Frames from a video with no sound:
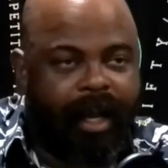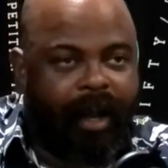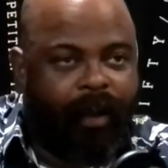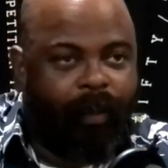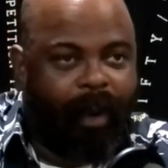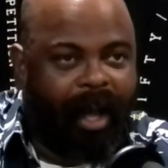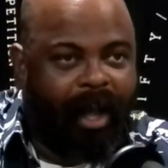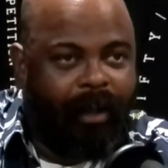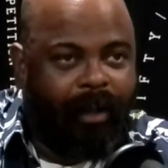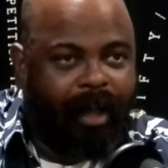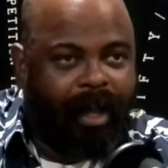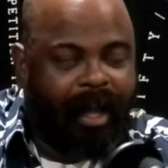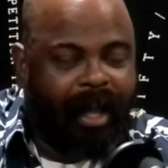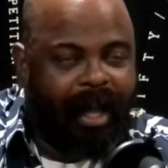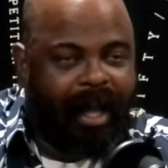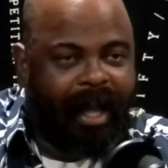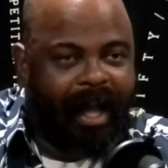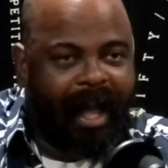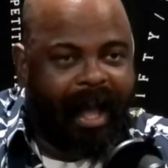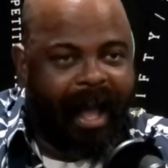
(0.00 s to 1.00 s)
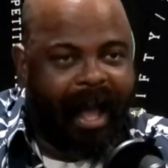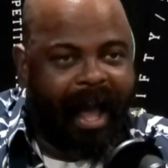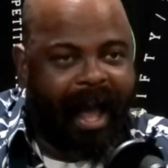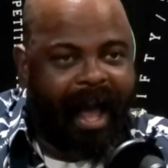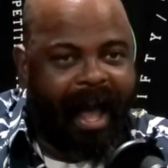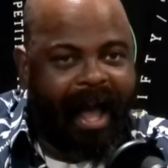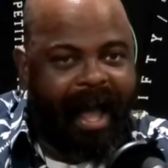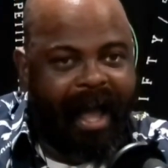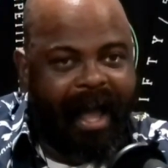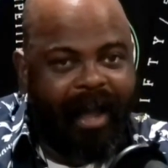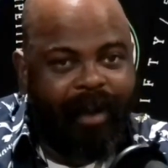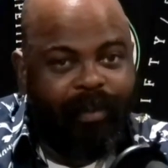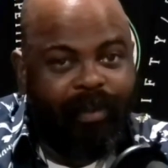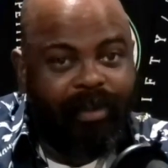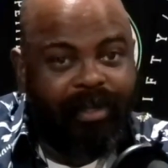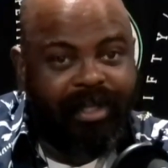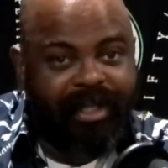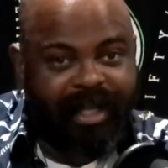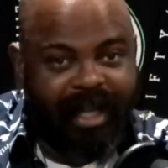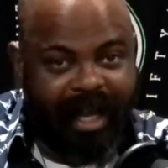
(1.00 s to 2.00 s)
Well, I
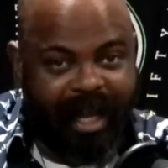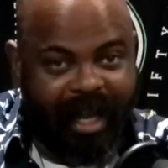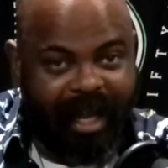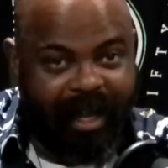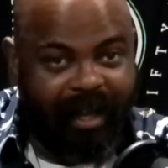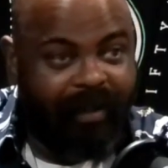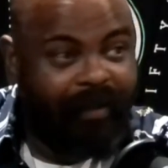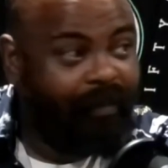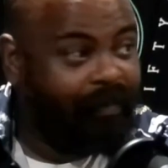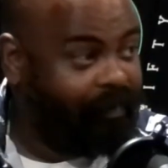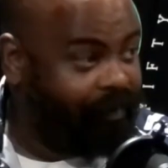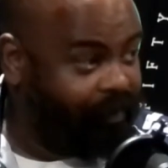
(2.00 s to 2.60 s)
will say